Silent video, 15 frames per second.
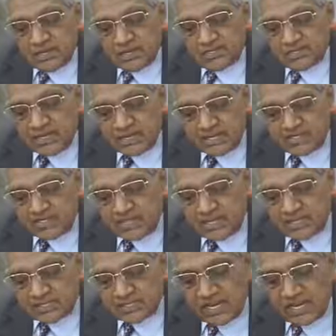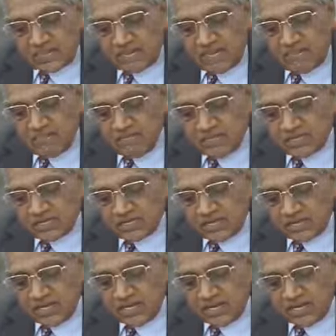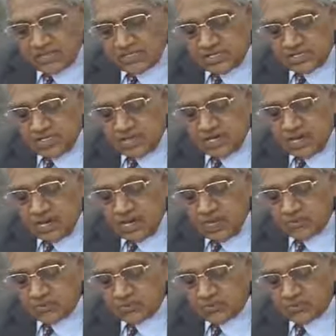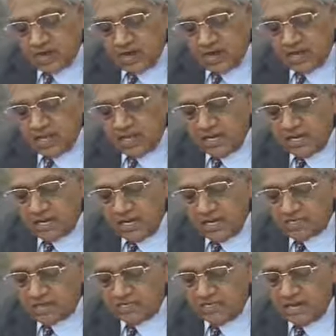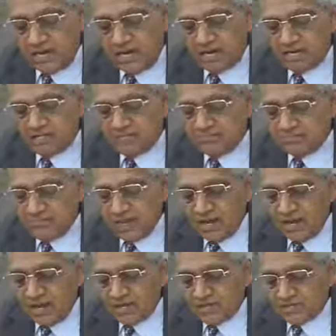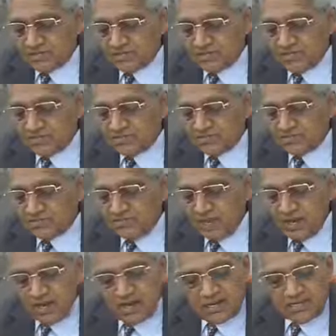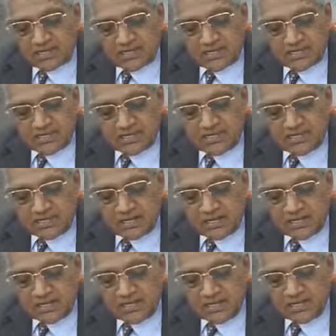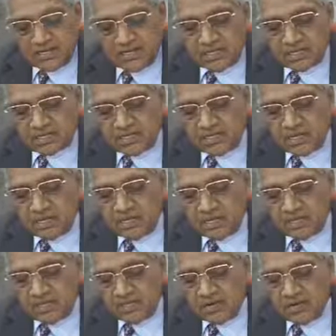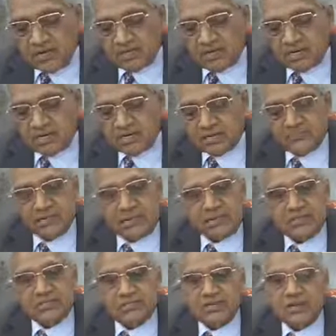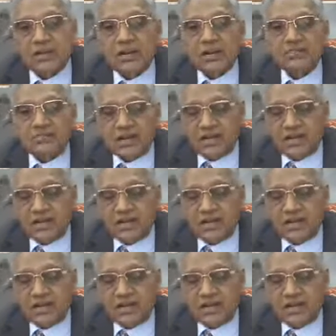statistics has immense application in almost all areas of knowledge and research, and statistical thinking is the need of the hour in every sphere of